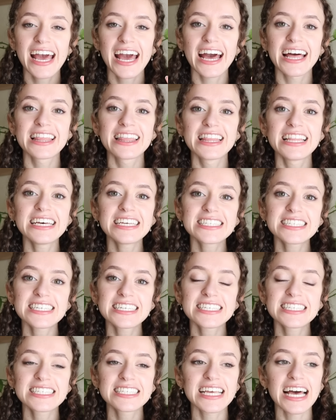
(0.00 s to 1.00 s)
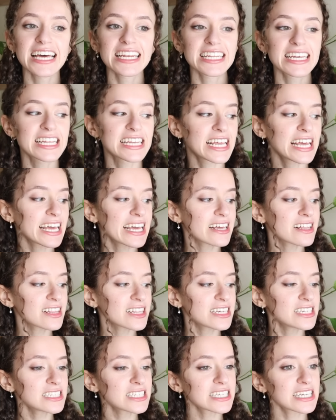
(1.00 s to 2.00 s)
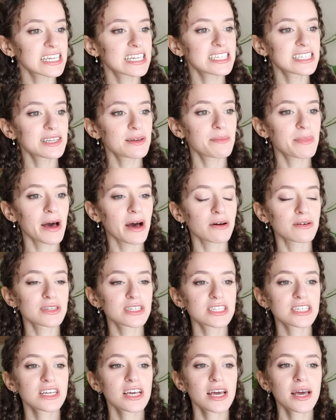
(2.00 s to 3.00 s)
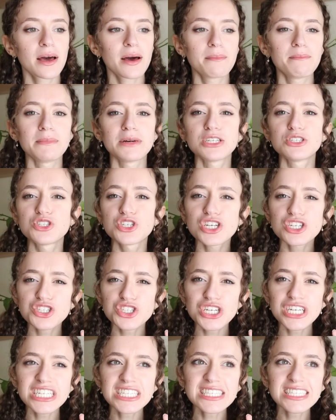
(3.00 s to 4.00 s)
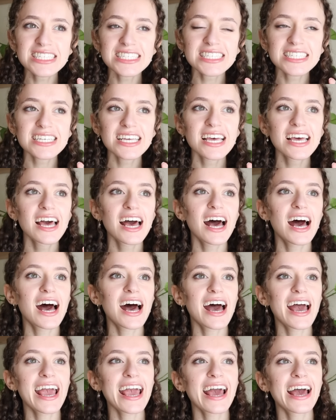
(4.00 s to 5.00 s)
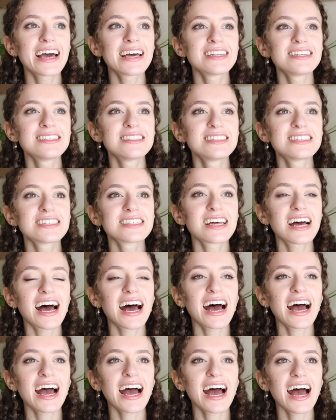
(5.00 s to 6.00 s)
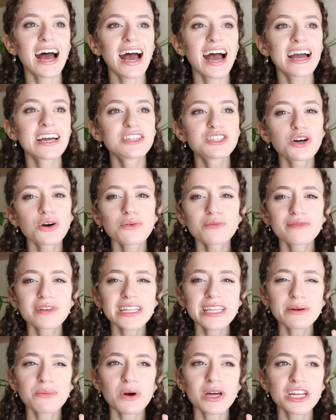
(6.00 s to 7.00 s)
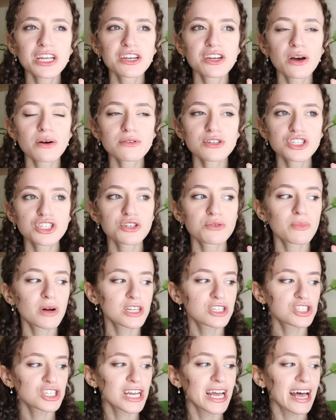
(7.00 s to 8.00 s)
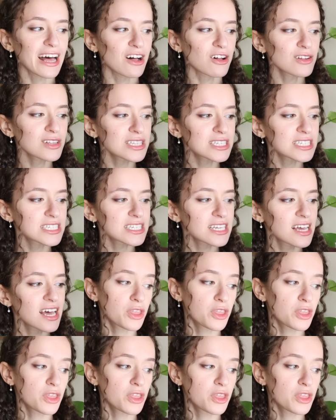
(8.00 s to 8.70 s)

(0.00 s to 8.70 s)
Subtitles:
And this is set in England. It is about magicians, and I don't really want to know too much else.